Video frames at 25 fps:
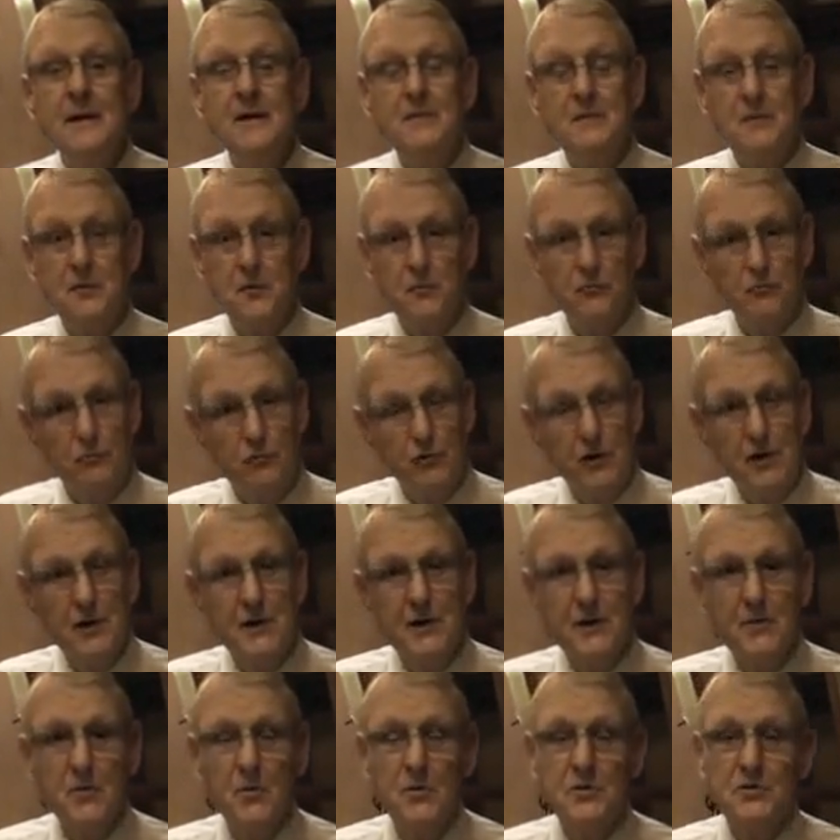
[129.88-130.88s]
if you
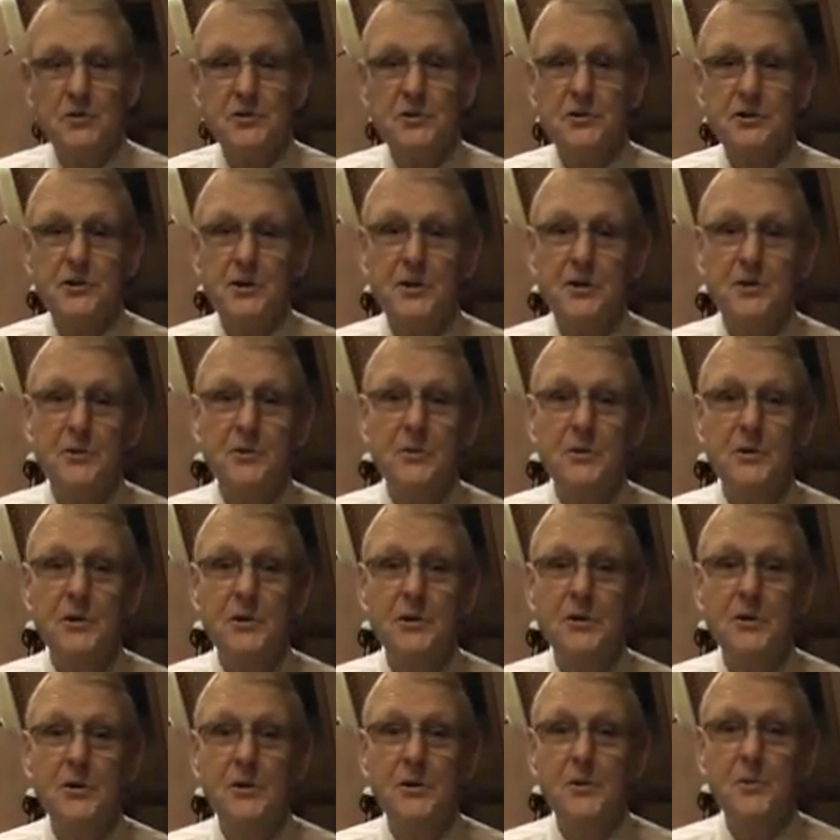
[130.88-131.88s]
really want to know,
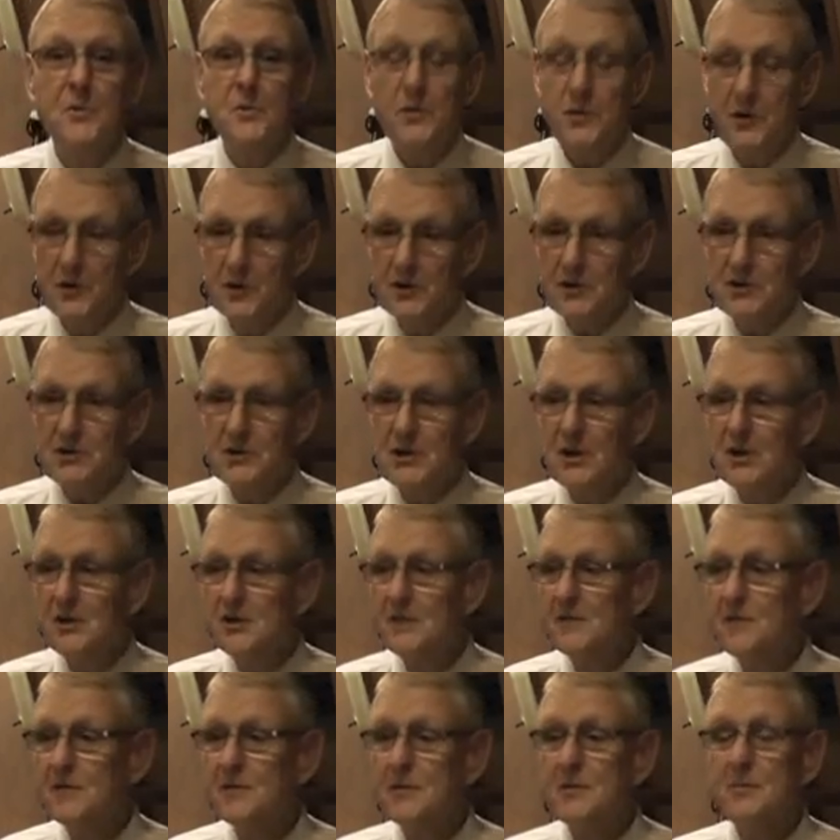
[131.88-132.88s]
when I
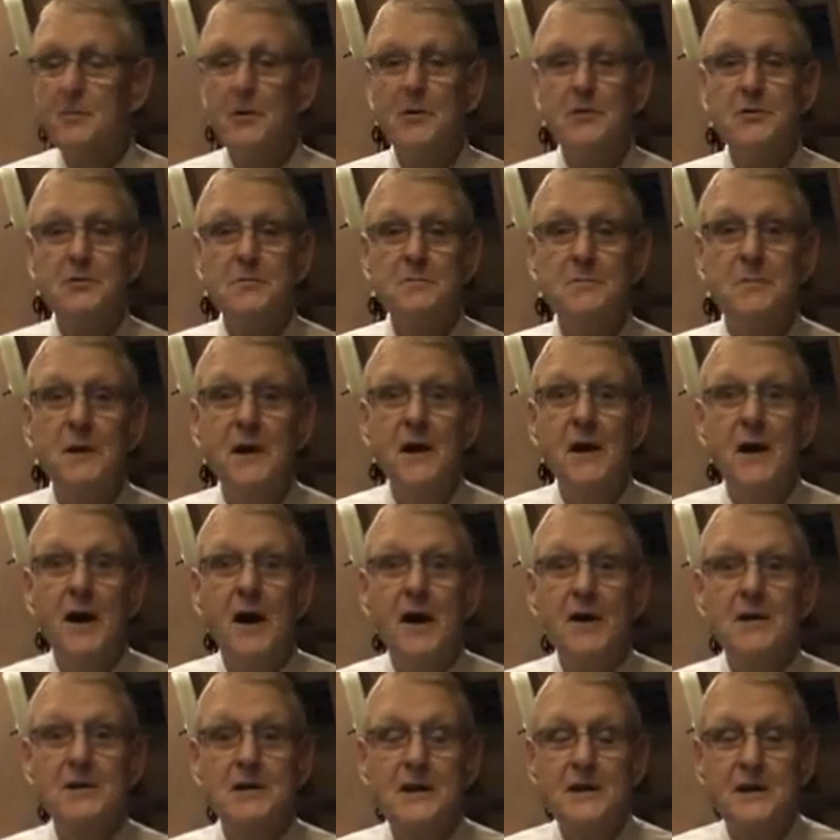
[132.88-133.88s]
start off at the bottom,
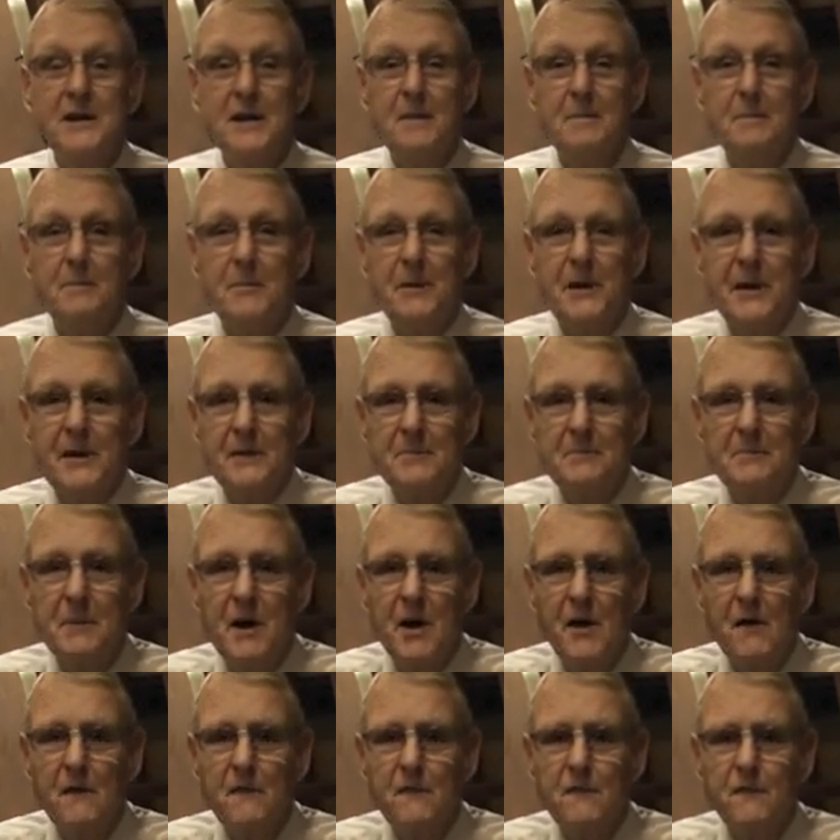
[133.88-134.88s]
I take a big
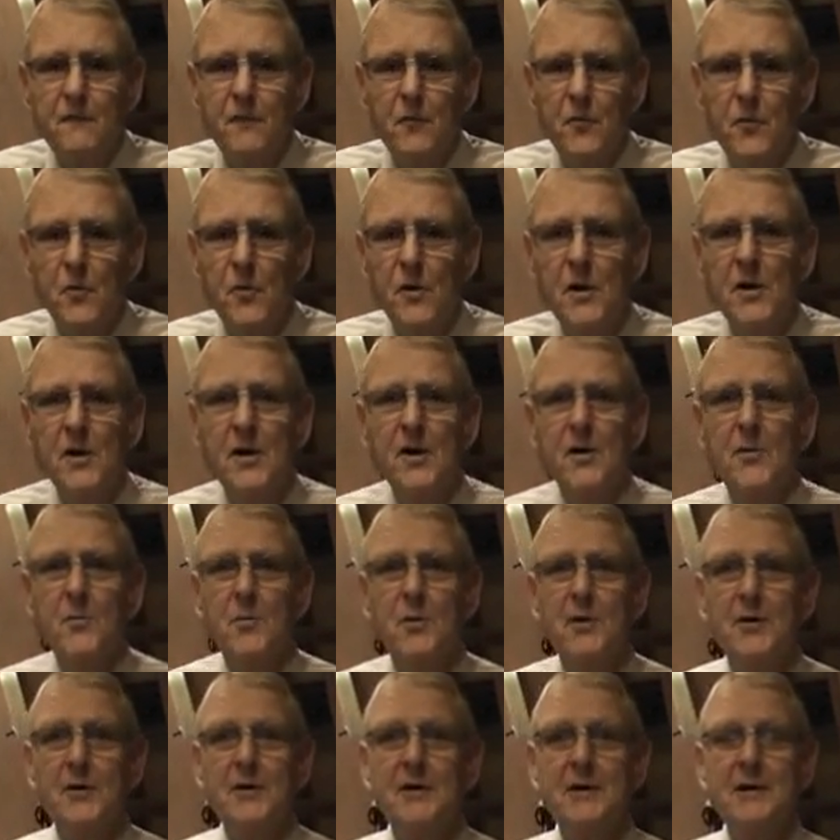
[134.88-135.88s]
mouthful,
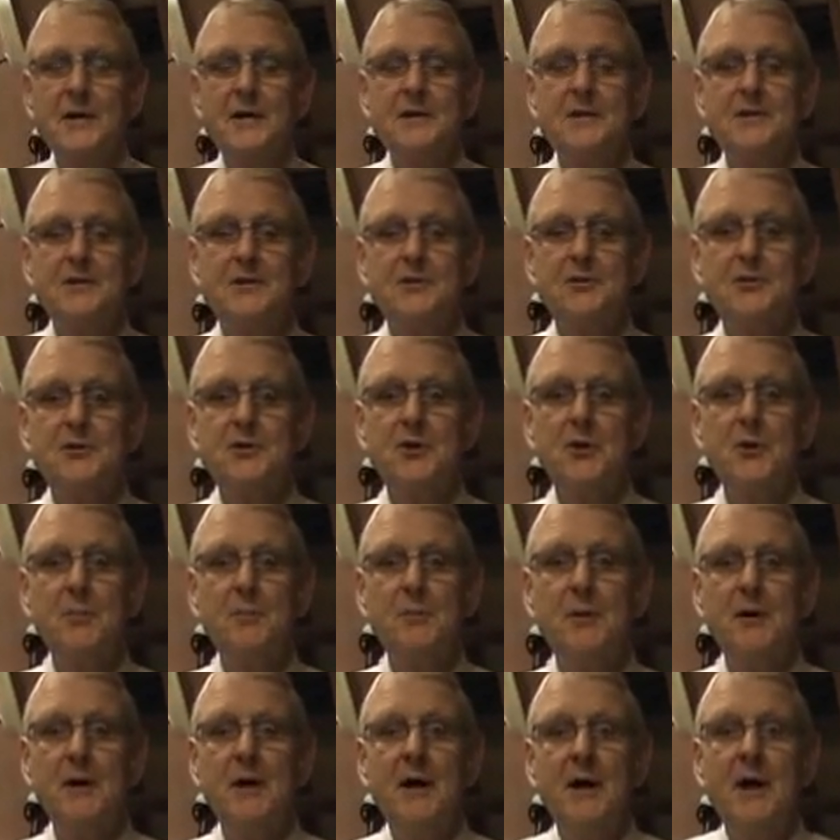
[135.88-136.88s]
and when I get to the
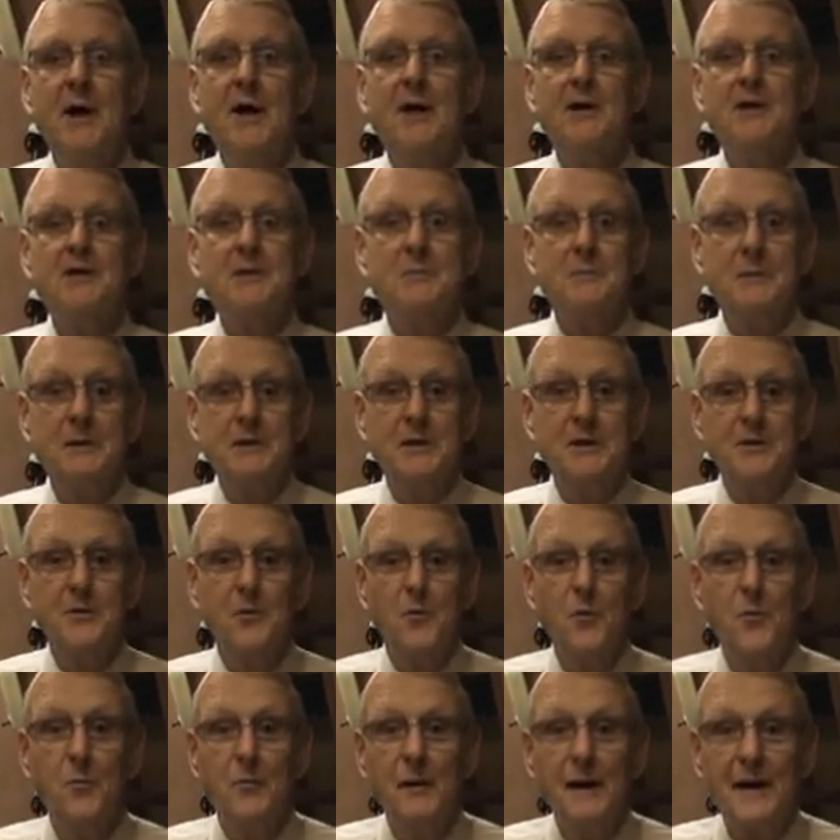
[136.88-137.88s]
top, I spit it
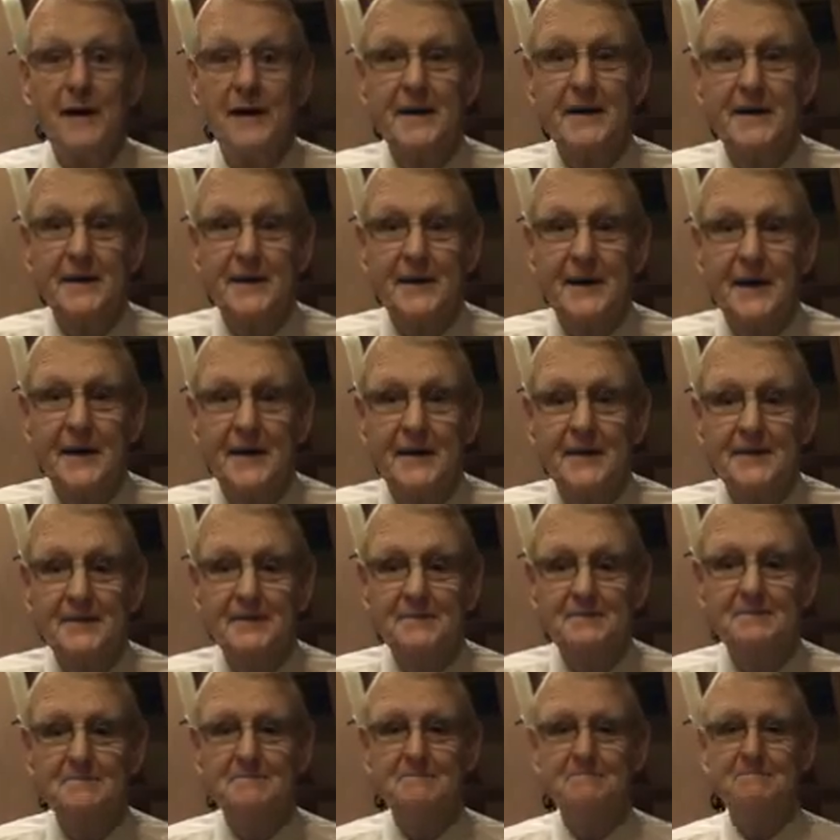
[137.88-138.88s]
all back in again.
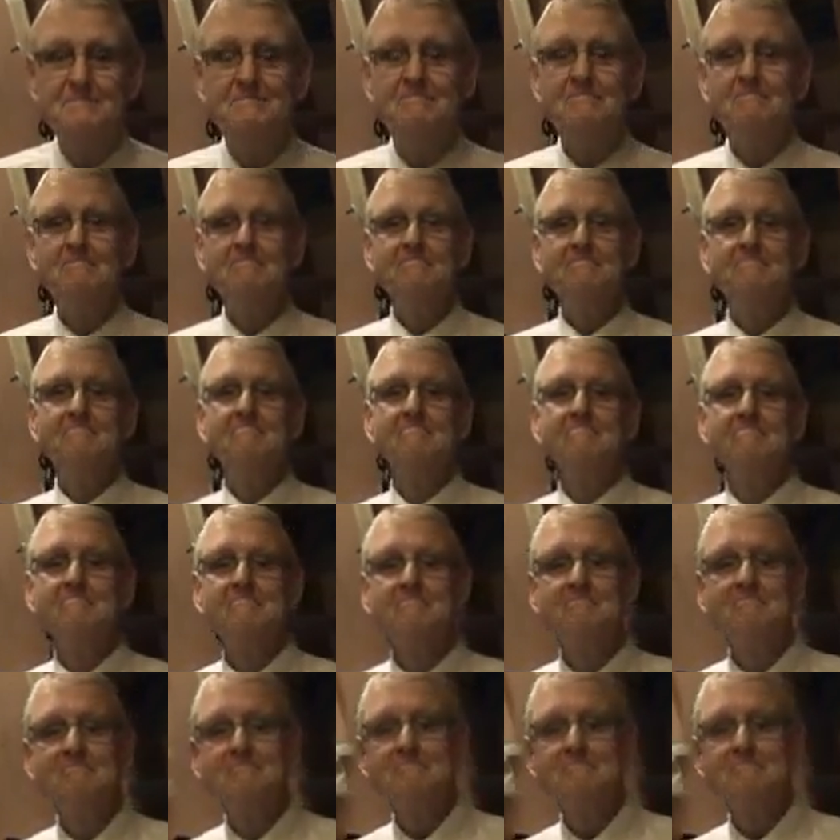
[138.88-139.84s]
Yeah,